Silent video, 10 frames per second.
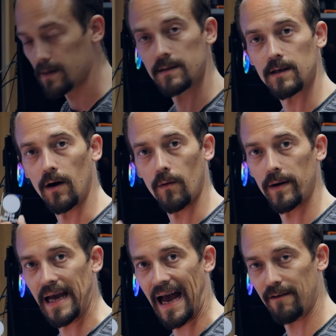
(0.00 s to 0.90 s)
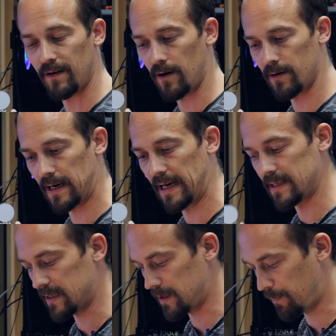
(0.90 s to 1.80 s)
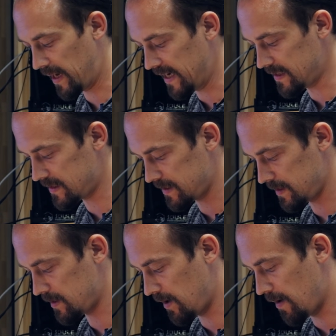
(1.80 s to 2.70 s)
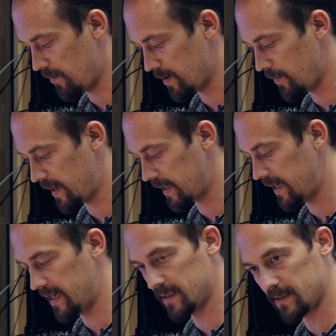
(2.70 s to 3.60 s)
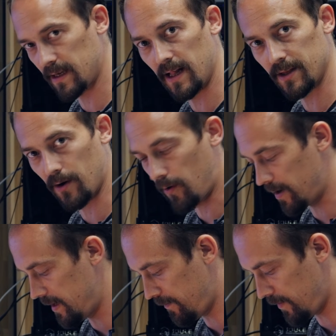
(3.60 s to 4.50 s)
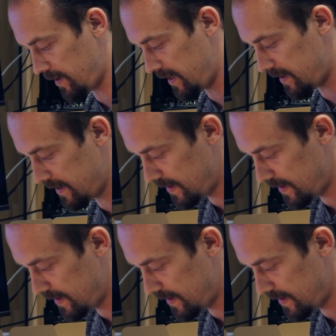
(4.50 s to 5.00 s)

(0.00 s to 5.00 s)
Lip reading: so we have our lasered plates. So I will quickly install the coin for it.